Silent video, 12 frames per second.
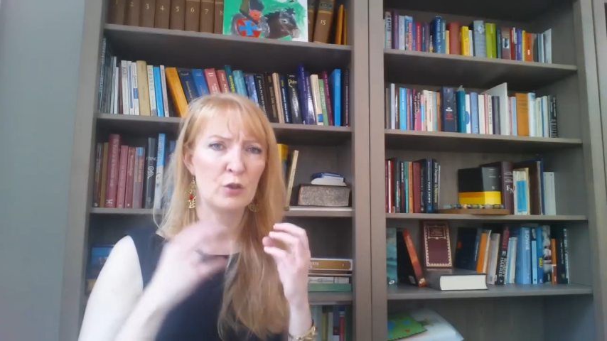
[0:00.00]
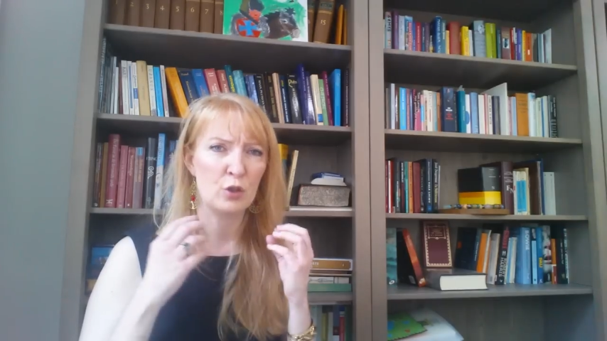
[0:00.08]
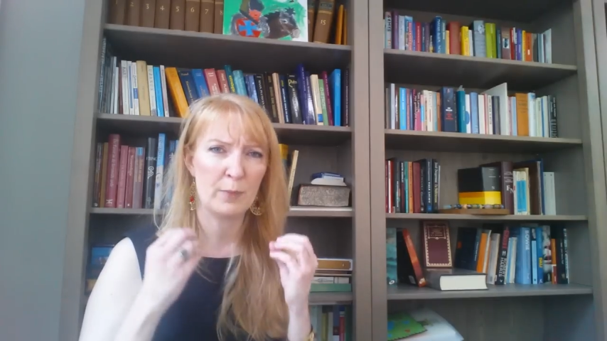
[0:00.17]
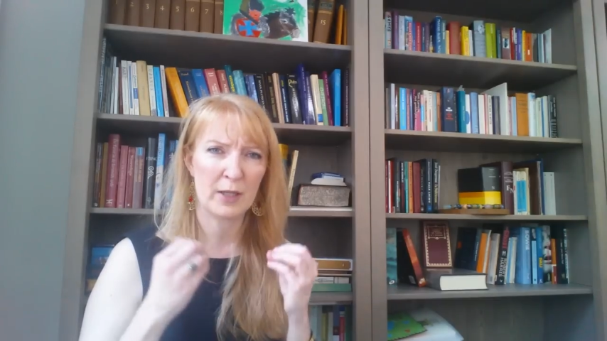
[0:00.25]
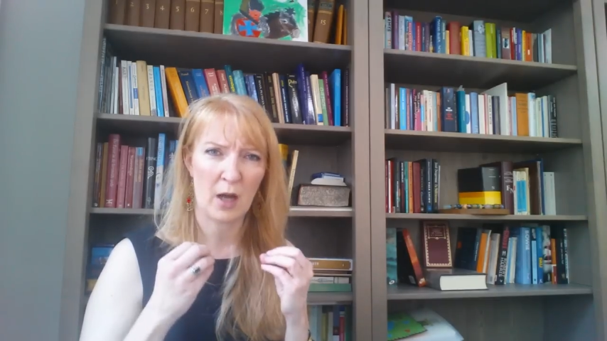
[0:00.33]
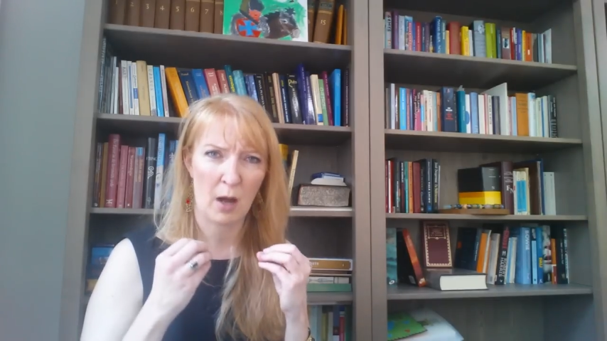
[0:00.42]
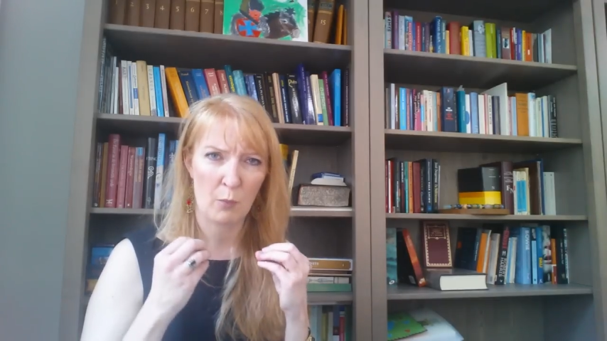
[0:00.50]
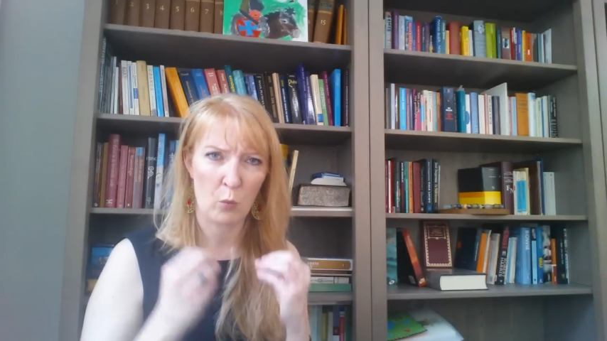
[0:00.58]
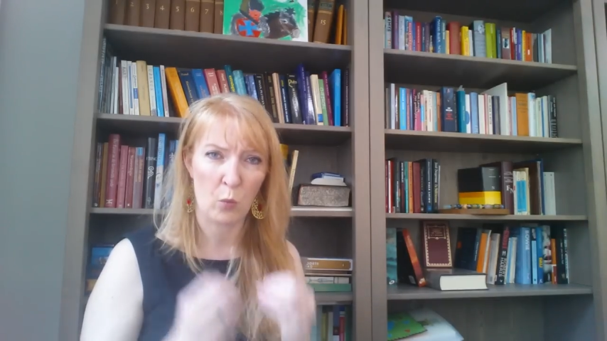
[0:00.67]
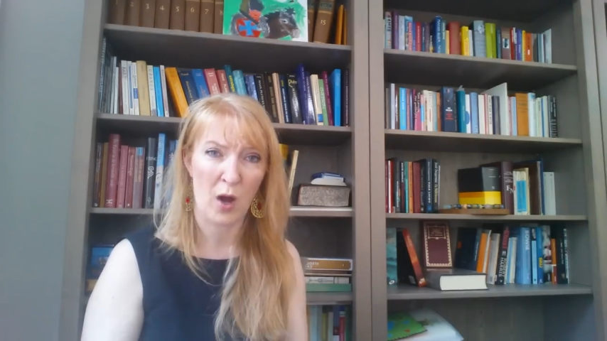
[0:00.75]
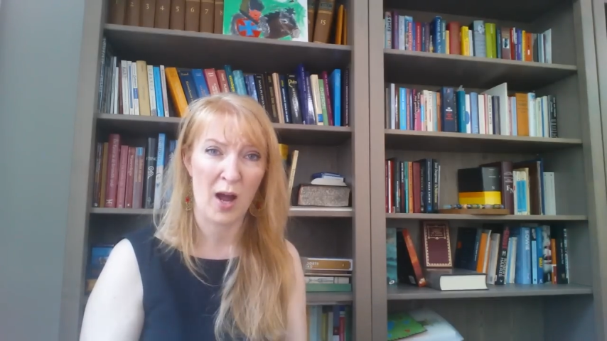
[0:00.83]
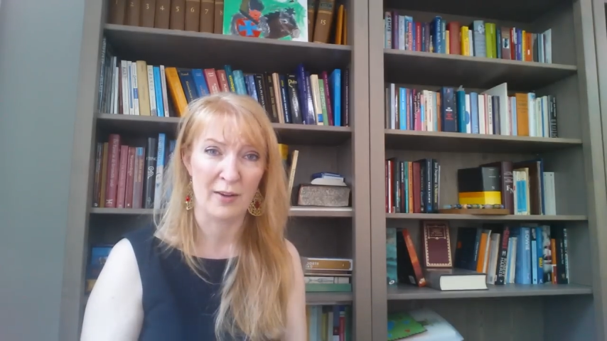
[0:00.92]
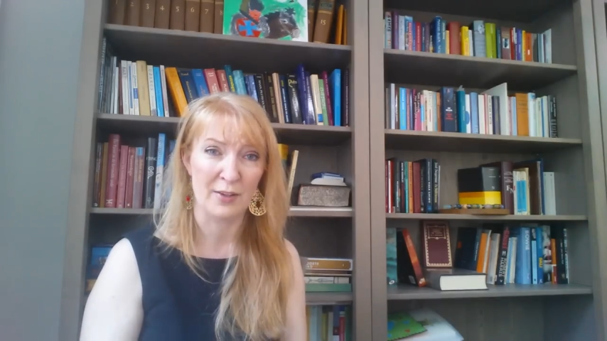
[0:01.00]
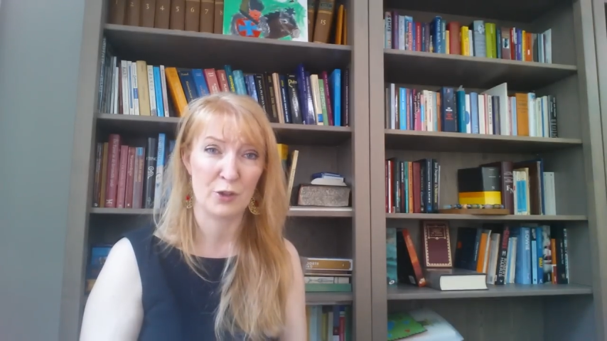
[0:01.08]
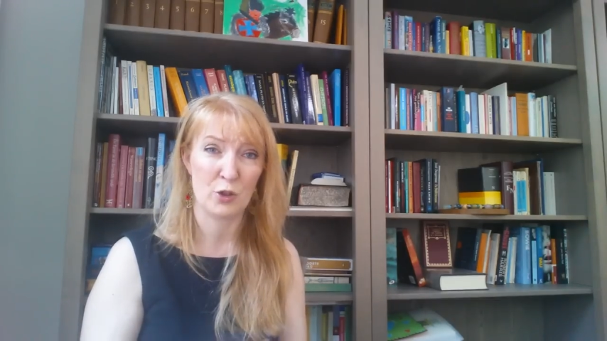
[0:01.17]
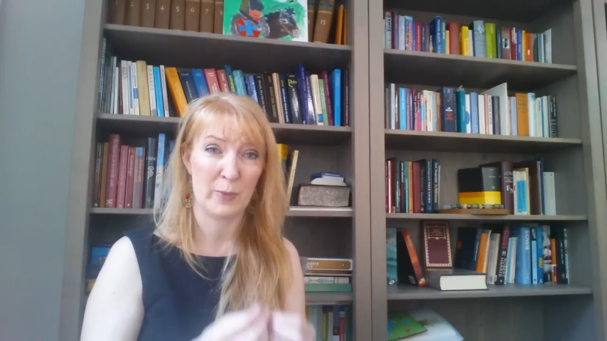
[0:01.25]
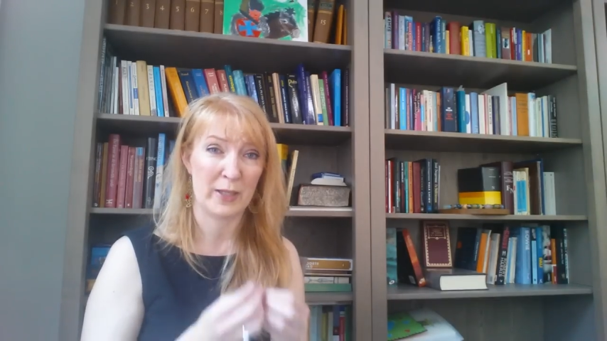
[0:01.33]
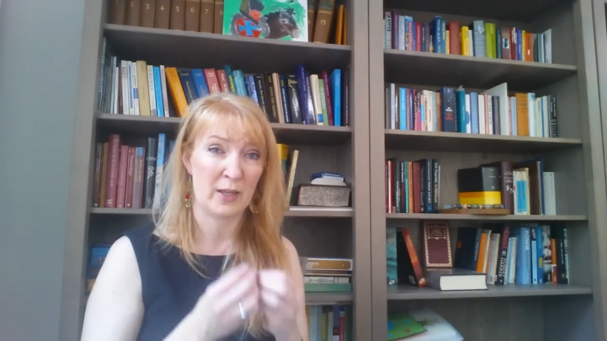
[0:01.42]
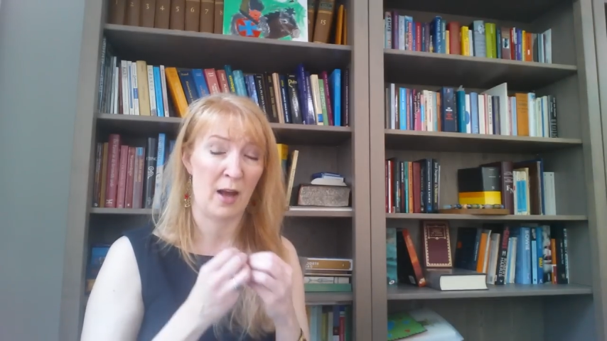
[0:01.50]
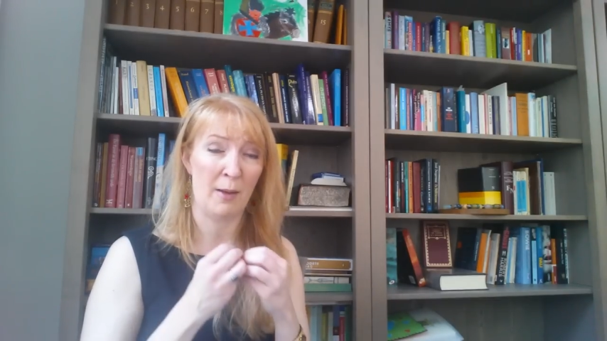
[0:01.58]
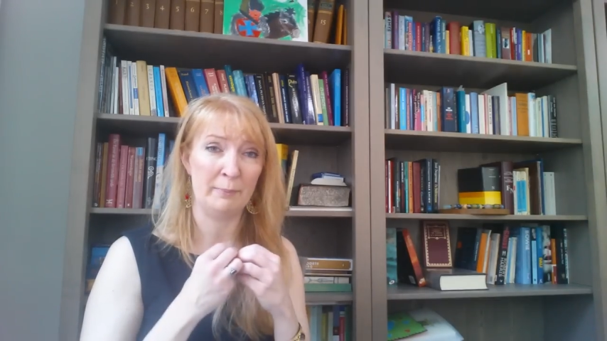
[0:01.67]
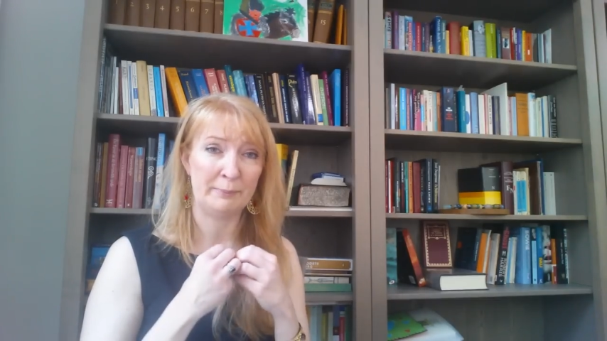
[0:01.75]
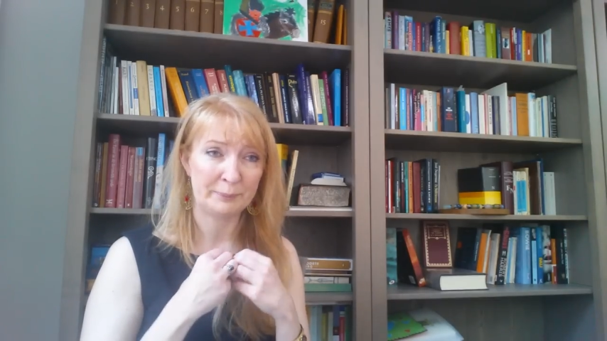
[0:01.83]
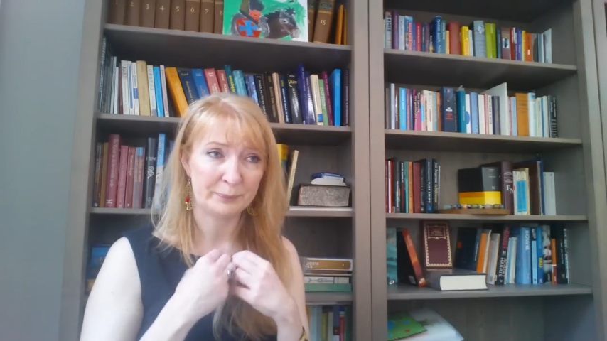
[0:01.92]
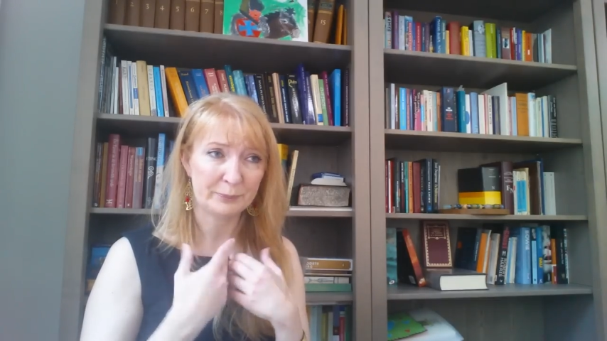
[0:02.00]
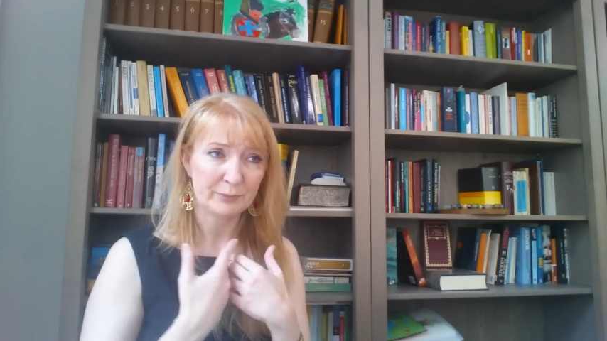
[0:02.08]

to become one, to become,